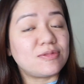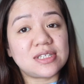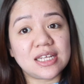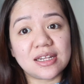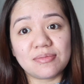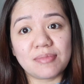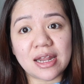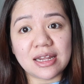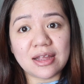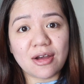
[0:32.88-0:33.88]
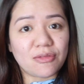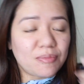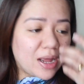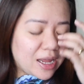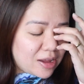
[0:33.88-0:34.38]
seen many of
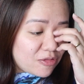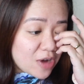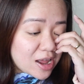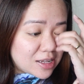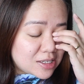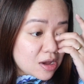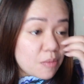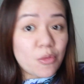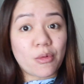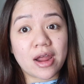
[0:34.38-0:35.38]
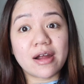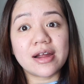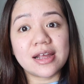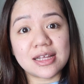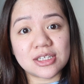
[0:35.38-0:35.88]
my friends
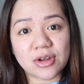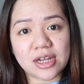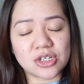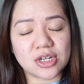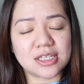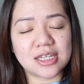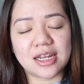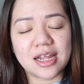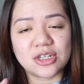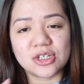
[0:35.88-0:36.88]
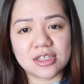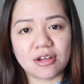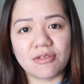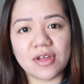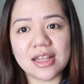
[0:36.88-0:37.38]
wear his creations, and I just
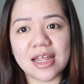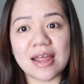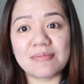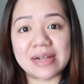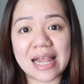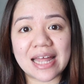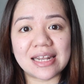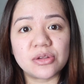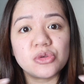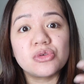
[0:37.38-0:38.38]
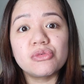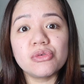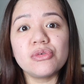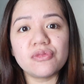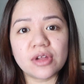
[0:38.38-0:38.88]
love it. And I'm glad that
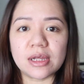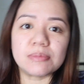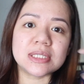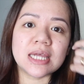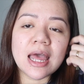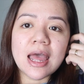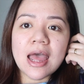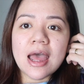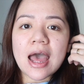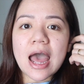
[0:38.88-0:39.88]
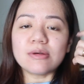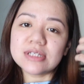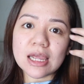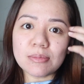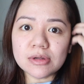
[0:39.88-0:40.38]
through Philips, I
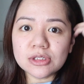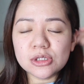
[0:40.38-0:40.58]
was able